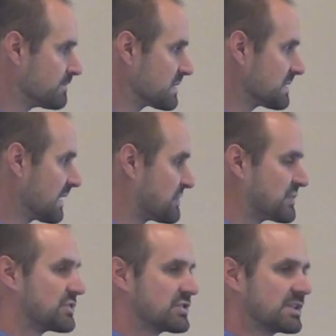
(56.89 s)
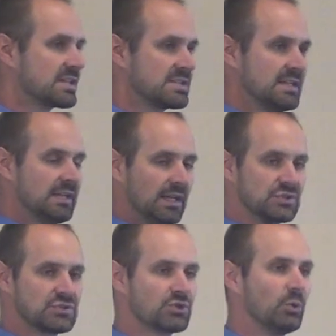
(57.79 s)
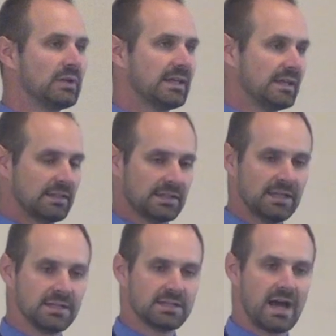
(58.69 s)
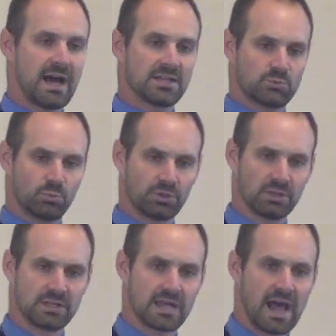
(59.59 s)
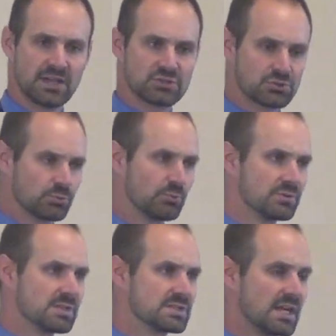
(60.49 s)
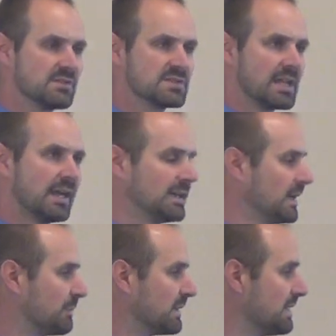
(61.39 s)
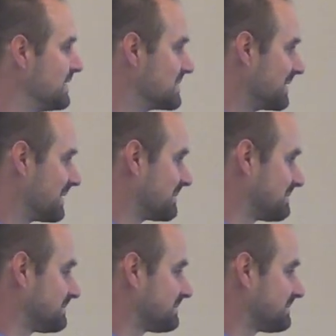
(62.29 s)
It's nice to sit and soak in God's word and God's truth instead of standing up and teaching it.